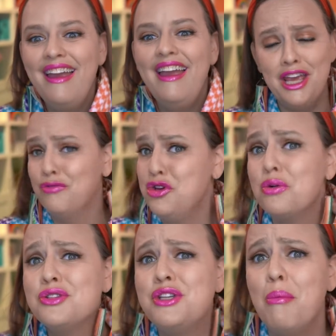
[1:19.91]
If
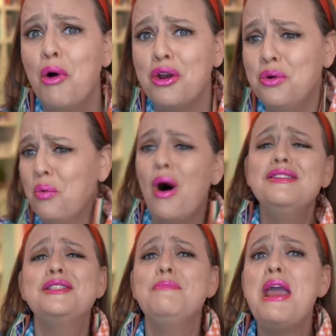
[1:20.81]
you're someone who
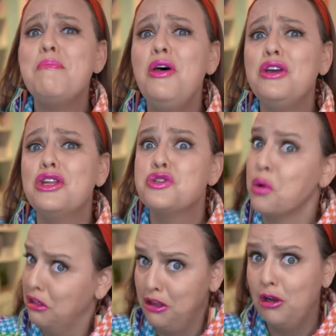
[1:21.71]
wants to make millions
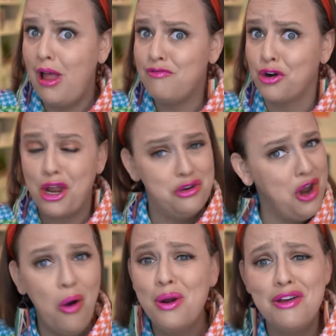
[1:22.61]
with little effort and
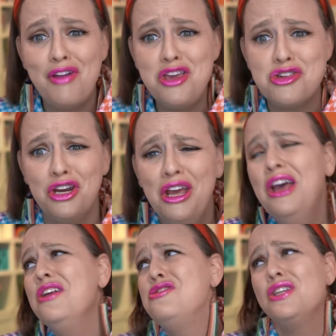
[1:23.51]
no innovation,
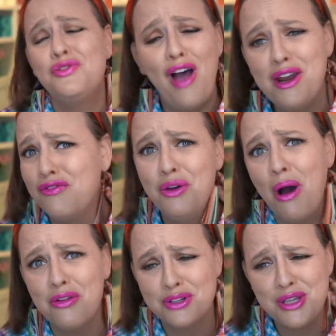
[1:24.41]
just find a few
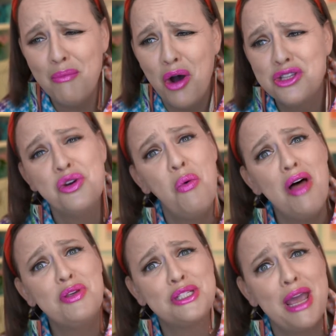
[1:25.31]
other someones who
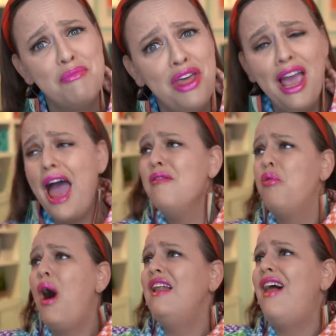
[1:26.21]
want the same thing and
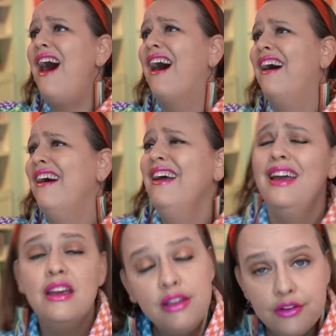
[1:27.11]
voila!
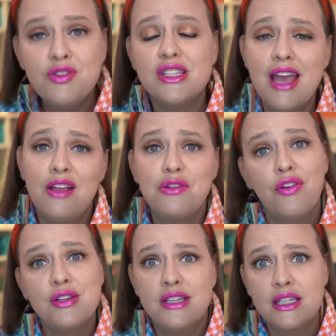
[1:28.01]
You've just had your
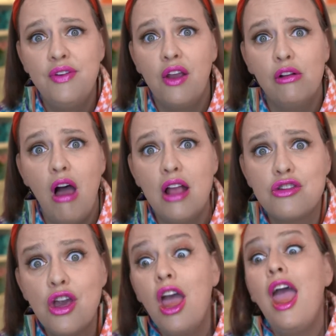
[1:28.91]
first 6-figure
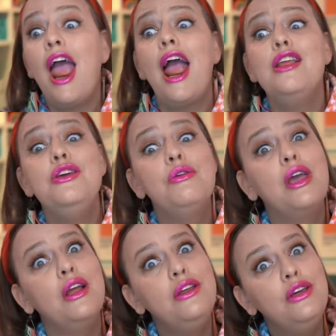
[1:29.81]
launch, and you
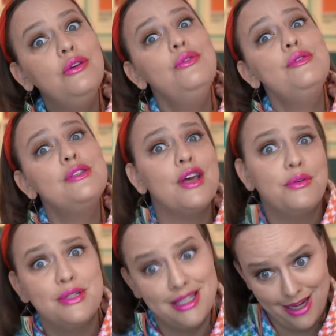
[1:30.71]
can use
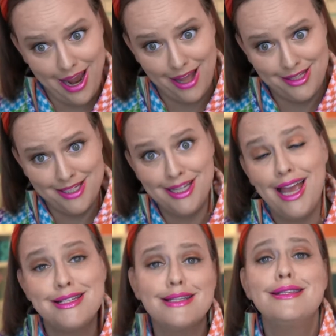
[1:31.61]
those stats to
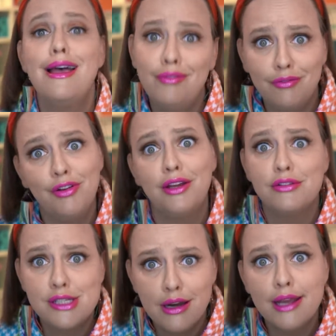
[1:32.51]
get to 7
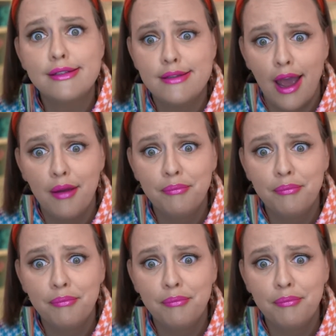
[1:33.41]
figures the next time.